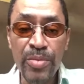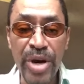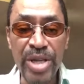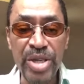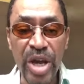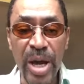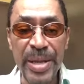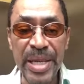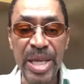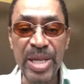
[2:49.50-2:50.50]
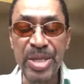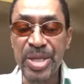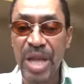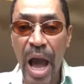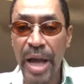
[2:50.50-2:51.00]
but he's
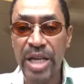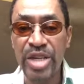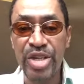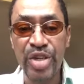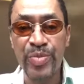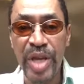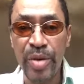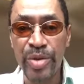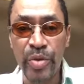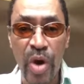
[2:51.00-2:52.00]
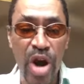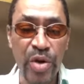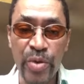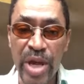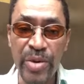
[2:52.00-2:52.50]
not going to just be able to
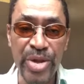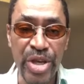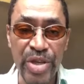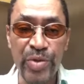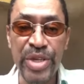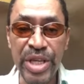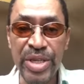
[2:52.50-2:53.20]
walk away with this one.